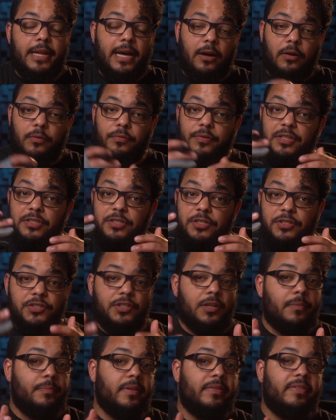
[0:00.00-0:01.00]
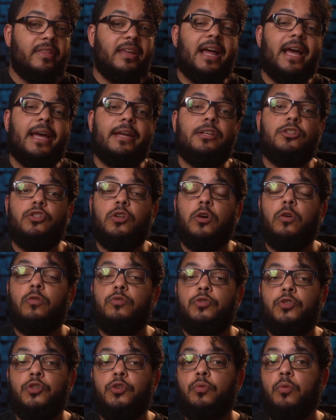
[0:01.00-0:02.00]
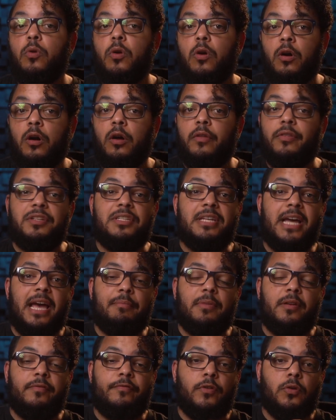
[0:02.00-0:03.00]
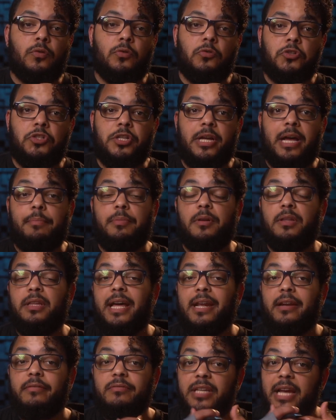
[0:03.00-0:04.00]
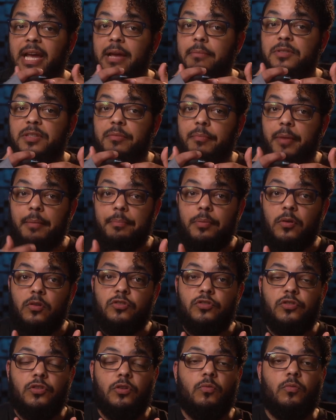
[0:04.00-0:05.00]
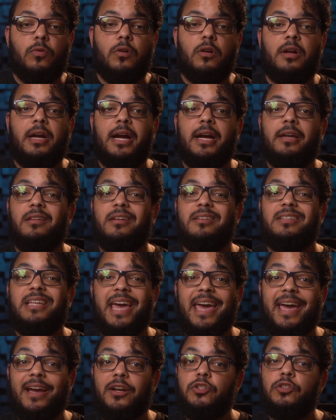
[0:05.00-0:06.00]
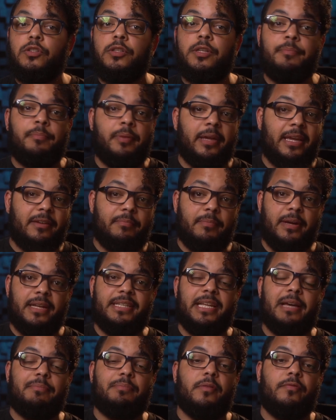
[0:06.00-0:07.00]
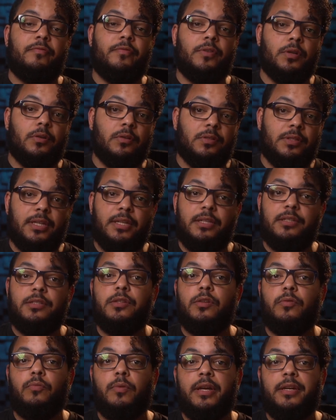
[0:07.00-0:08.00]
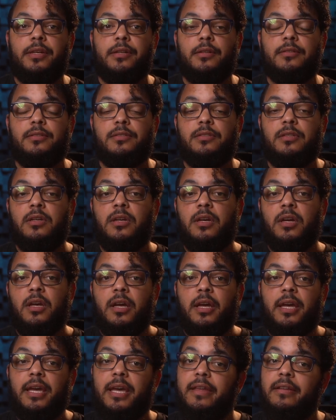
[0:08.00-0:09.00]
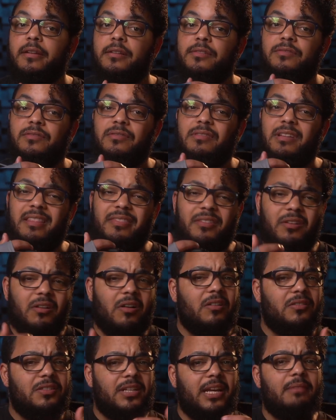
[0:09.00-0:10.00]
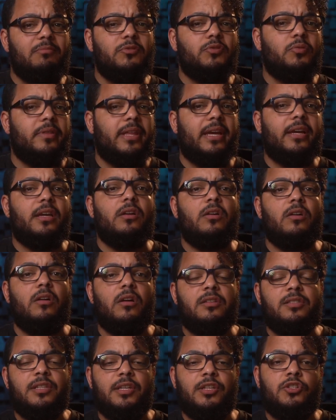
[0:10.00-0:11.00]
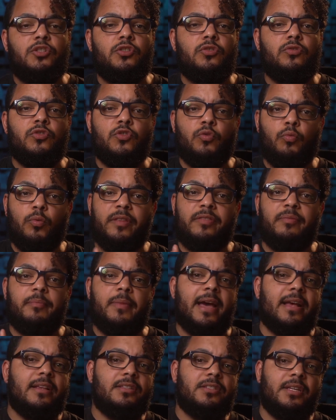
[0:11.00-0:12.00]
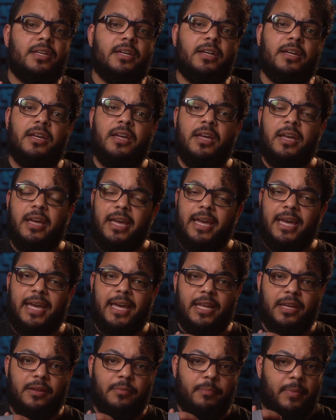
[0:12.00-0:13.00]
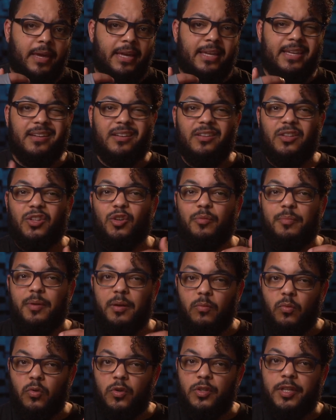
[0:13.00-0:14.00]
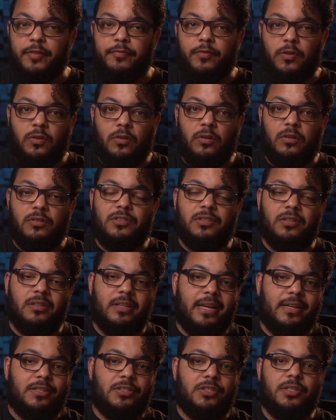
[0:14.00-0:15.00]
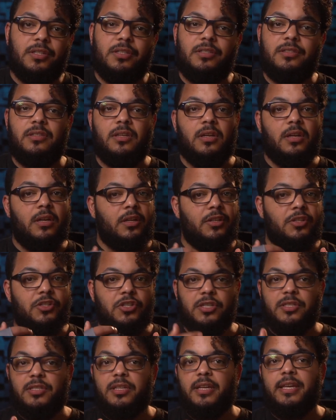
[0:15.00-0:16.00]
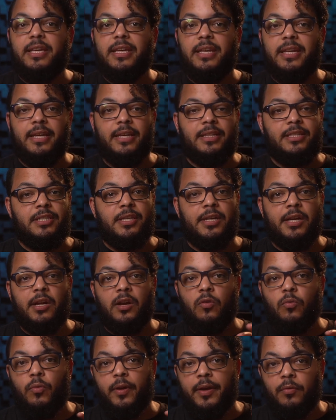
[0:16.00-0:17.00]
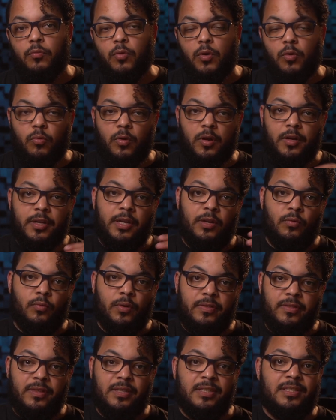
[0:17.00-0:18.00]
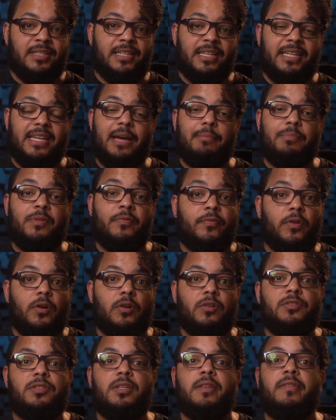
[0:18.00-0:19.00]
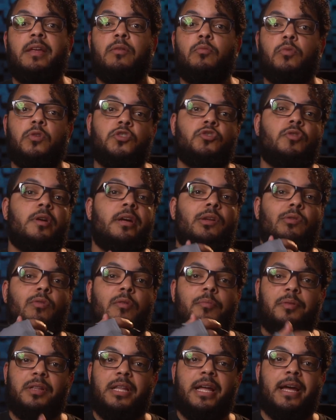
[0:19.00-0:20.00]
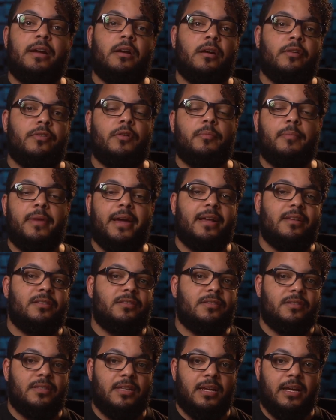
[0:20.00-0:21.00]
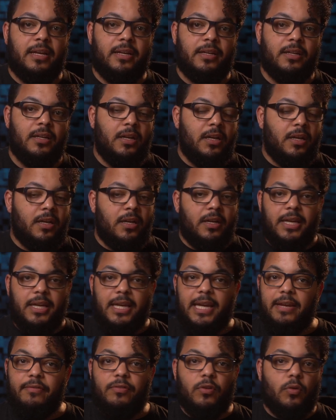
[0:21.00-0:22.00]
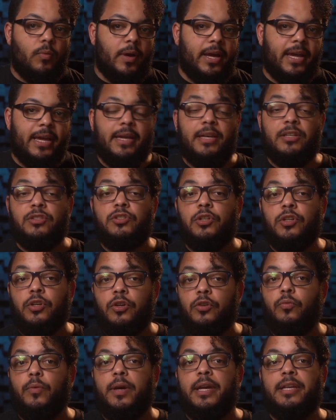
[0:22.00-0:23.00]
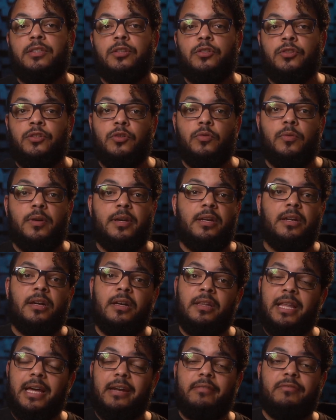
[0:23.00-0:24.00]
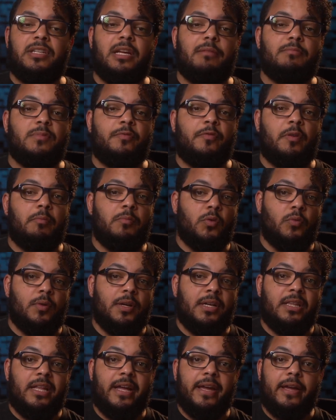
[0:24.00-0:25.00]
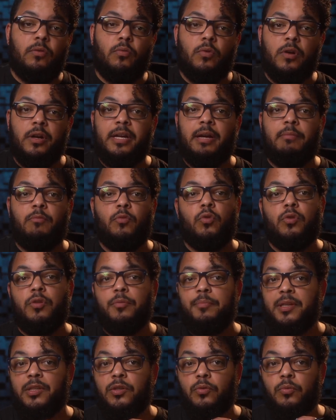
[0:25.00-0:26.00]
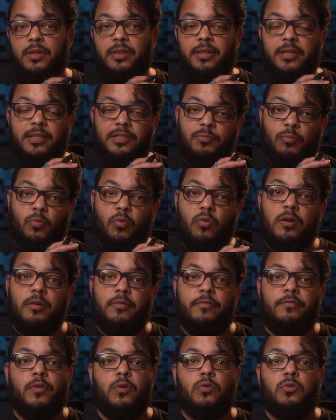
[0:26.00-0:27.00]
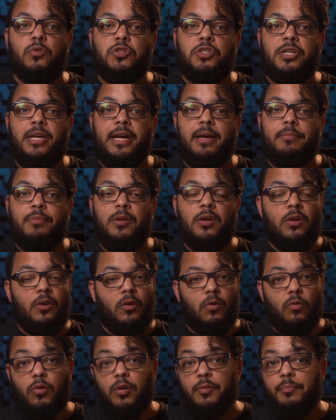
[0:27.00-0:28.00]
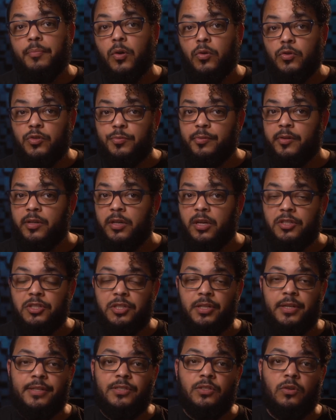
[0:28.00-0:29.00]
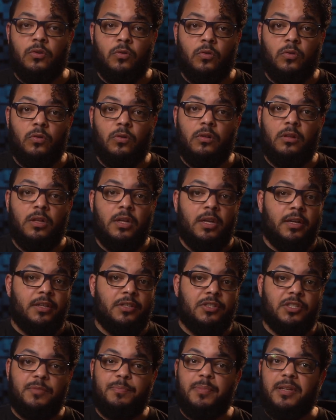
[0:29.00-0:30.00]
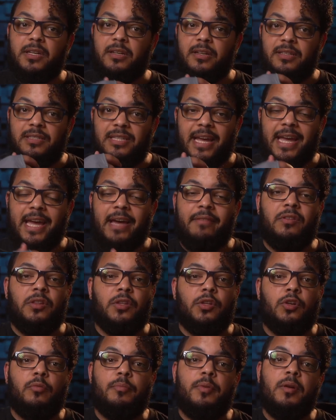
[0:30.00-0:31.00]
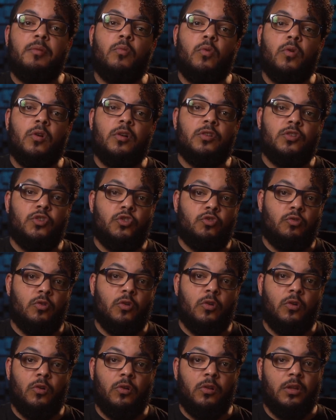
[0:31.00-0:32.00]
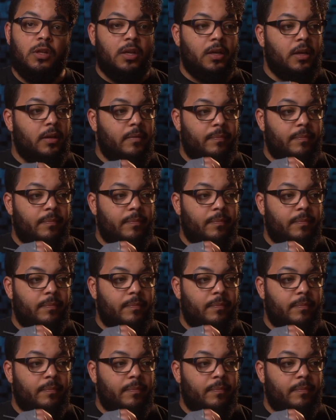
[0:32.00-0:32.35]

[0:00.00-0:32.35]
Now, this is something that I don't do all the time in Photoshop. A lot of times in my personal work, I like to actually bake my depth of field into the renders and there are times where that can cause issues with masking and making a little bit more difficult selections, just like it is here when we're working with the Z depth first and then we're trying to apply other masks on. Either way is a good way to do it. A lot of times if I'm doing client work, I'm going to be doing this more in Photoshop or in post-production as a whole, just because I have a little bit more control